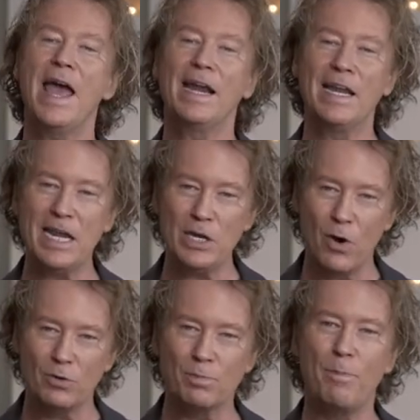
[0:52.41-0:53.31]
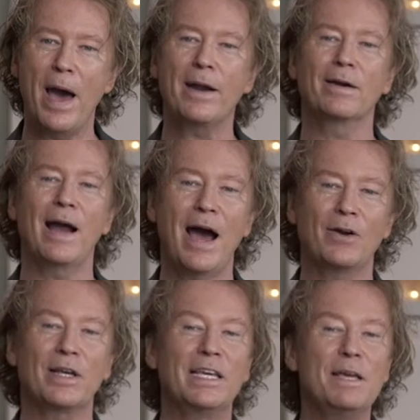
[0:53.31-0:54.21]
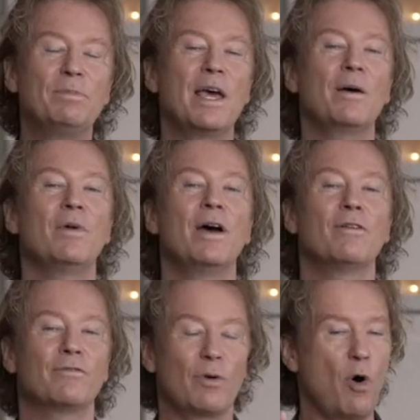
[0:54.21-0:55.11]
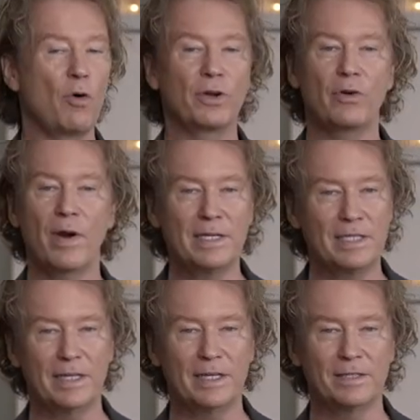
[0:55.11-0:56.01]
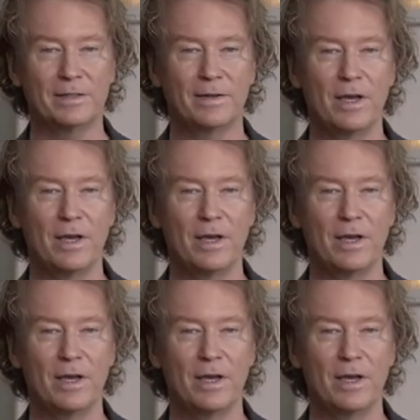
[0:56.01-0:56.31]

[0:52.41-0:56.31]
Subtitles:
and He knows better how to keep them from all the craziness.